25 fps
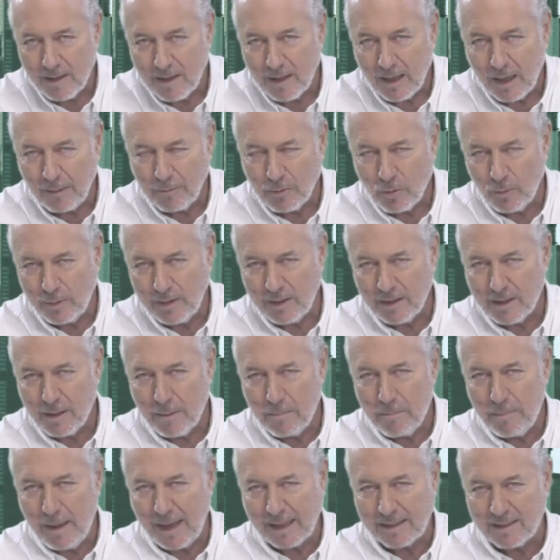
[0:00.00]
I'm going to
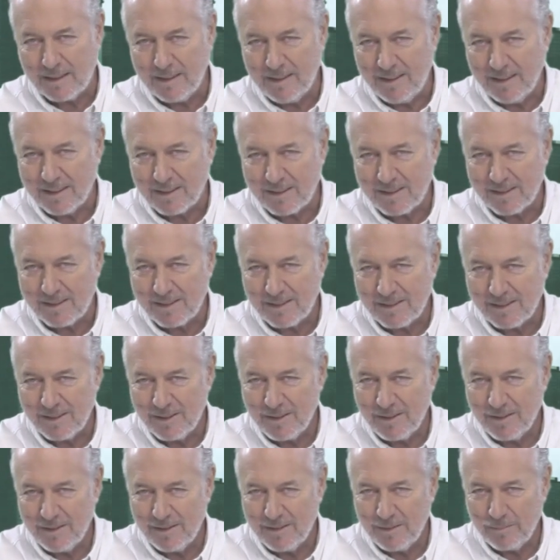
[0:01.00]
come back to this
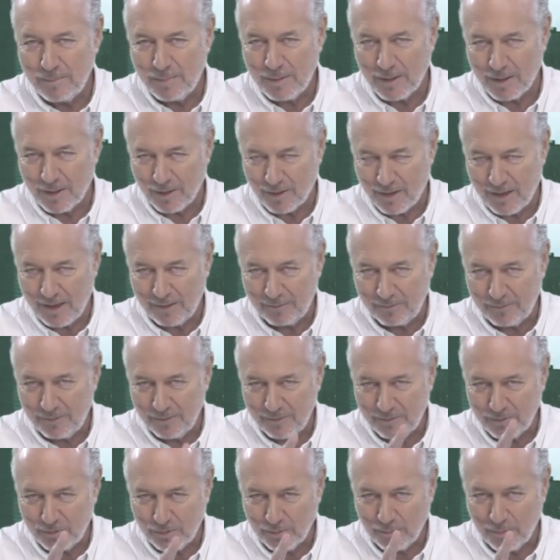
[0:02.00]
paragraph
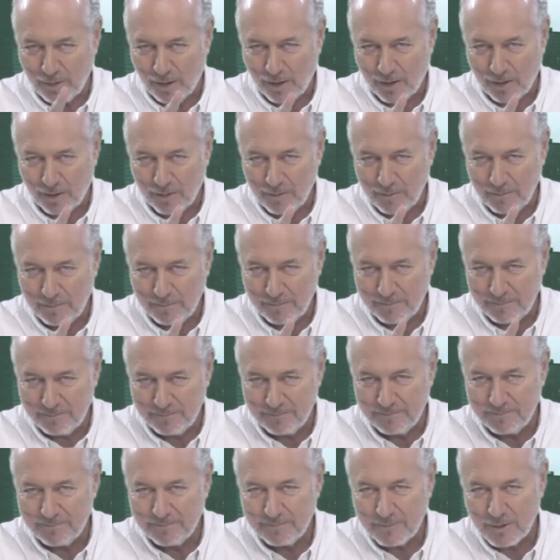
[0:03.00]
tomorrow.
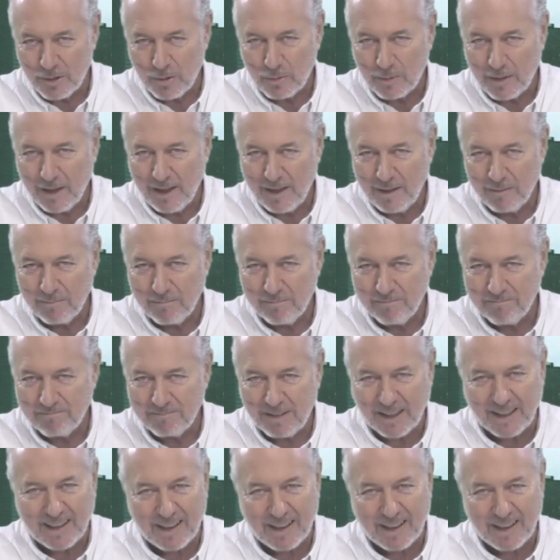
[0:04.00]
Okay? Take